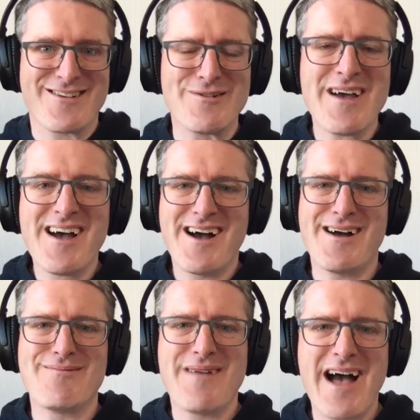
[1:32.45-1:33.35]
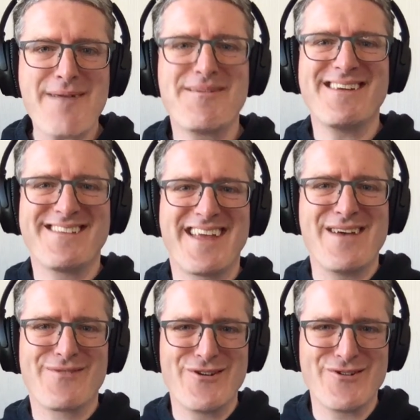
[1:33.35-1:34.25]
So I'm happy to
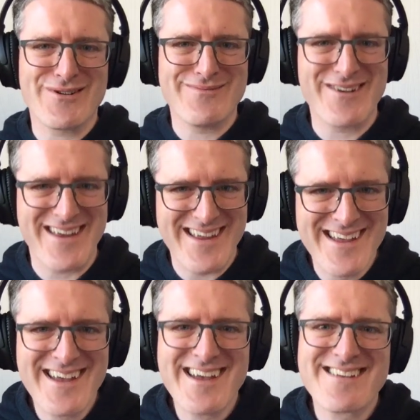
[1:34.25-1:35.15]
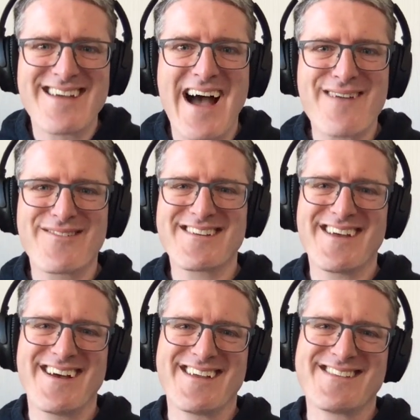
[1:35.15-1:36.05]
give Google money to
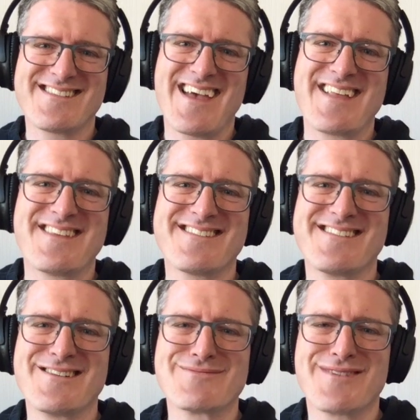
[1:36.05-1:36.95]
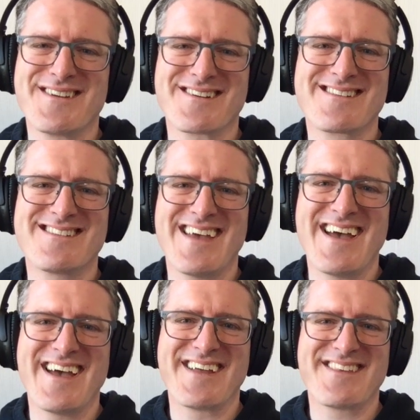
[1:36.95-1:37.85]
advertise this new product
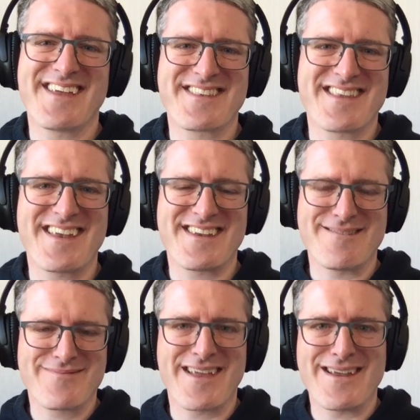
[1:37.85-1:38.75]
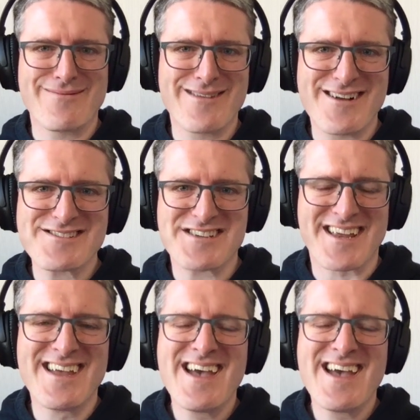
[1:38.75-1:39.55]
that I'm launching.